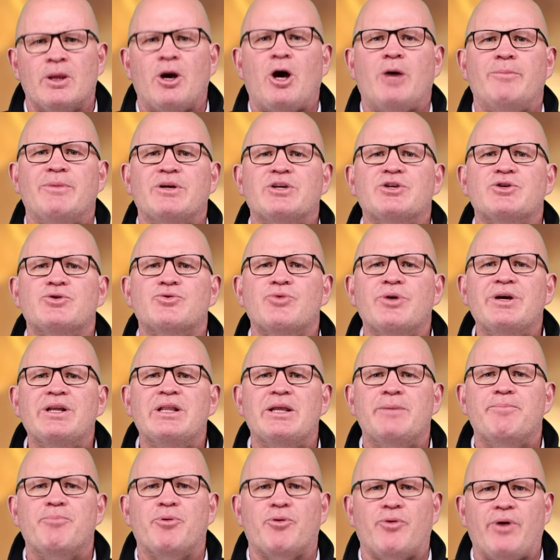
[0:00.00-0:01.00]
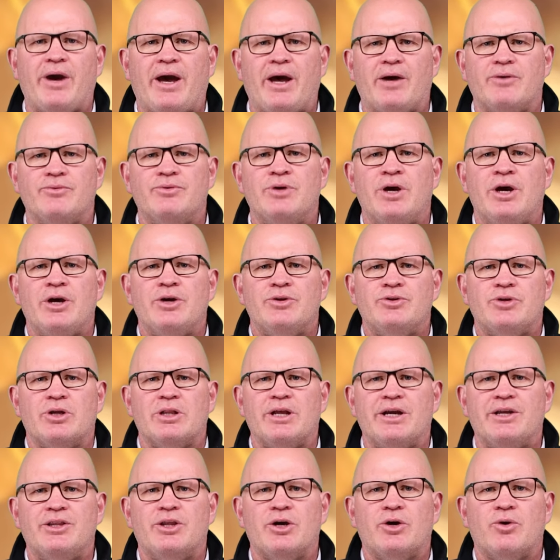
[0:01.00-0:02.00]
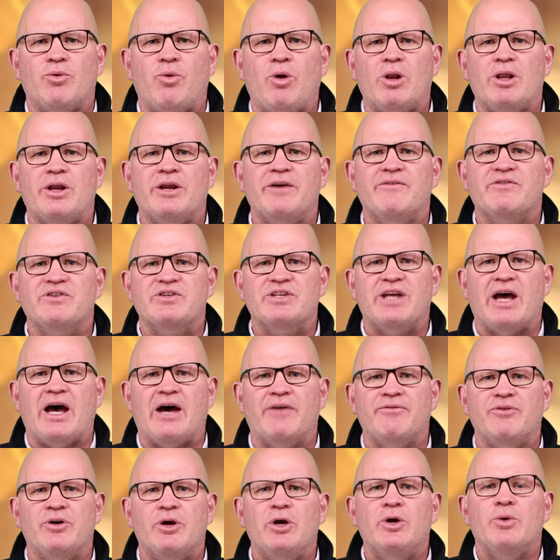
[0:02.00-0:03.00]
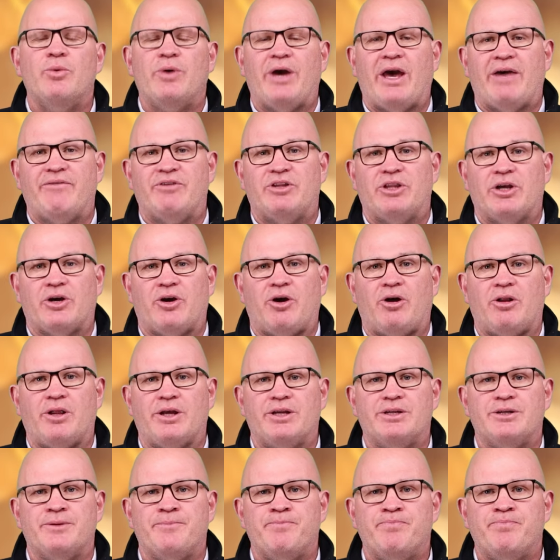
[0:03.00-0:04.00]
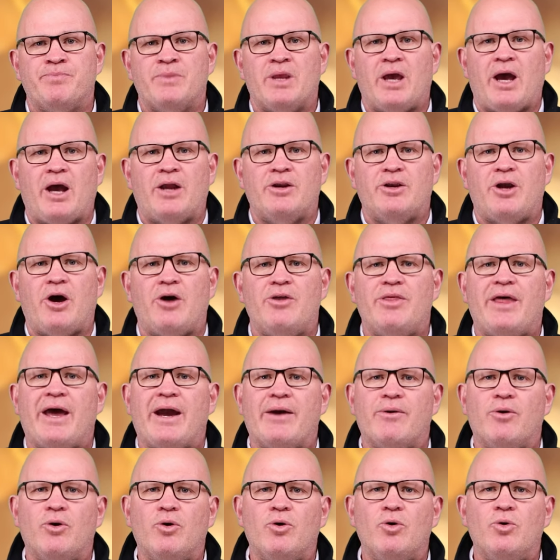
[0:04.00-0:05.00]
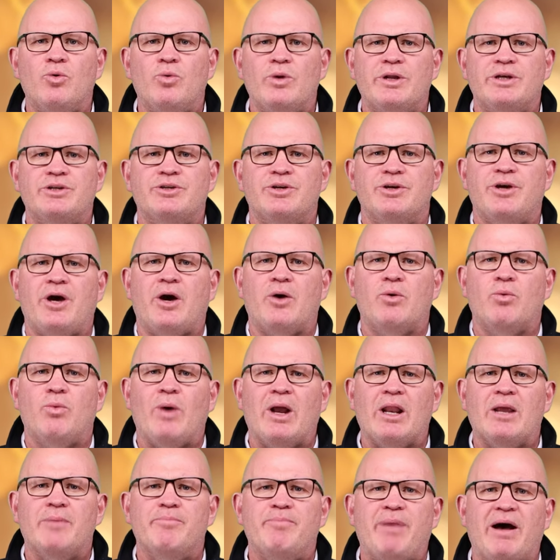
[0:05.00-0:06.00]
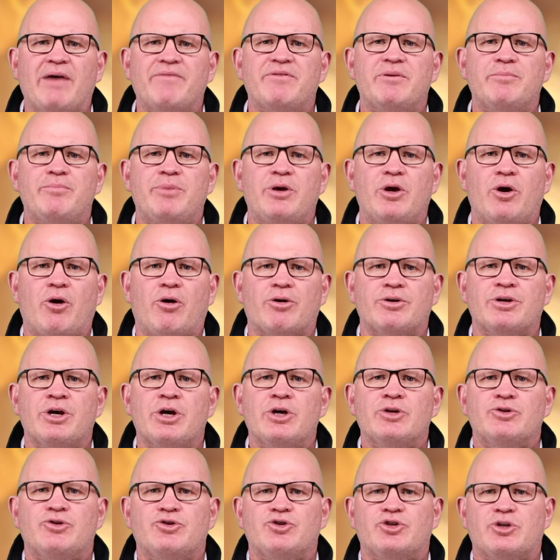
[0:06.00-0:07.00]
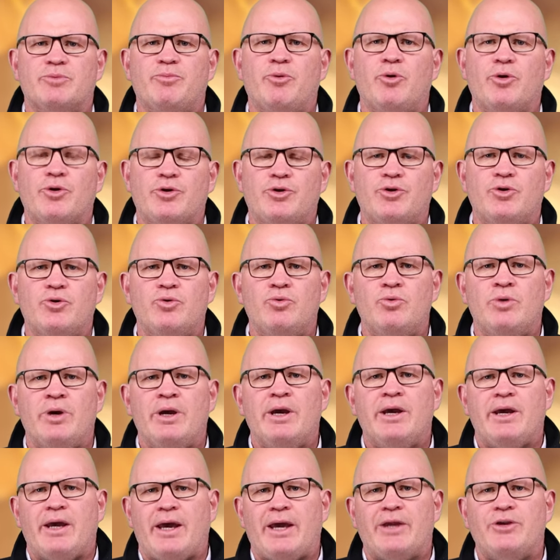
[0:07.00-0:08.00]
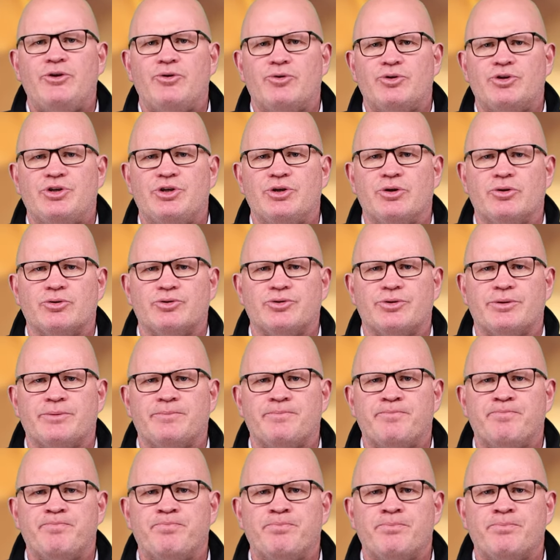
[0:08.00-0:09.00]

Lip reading: I'm extremely proud to lead the quality of staff we have at the college and know they are all willing to go well above and beyond to support you and your children.